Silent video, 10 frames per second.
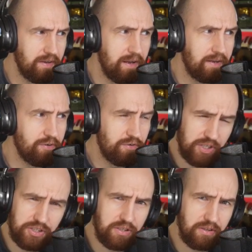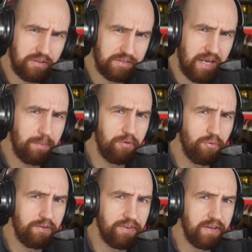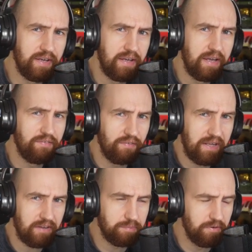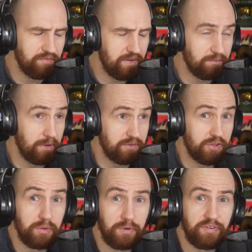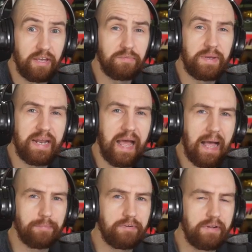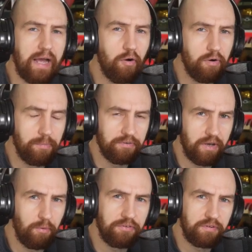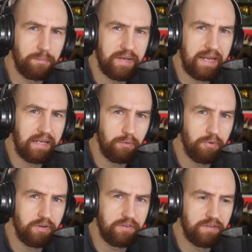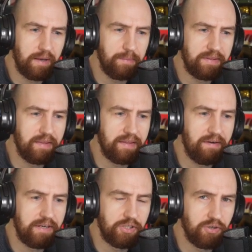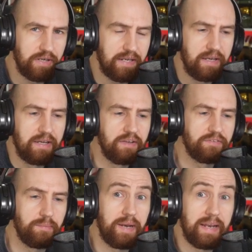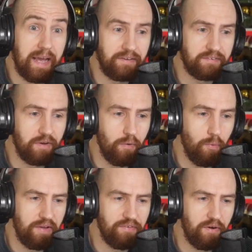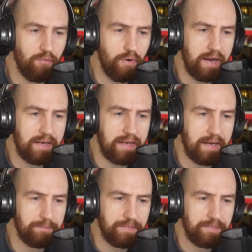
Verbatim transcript: traditional type of weather for the last month. Well, two months. It's been absolutely horrible. So I want somebody in the world to tell me that they're enjoying some nicer weather right now.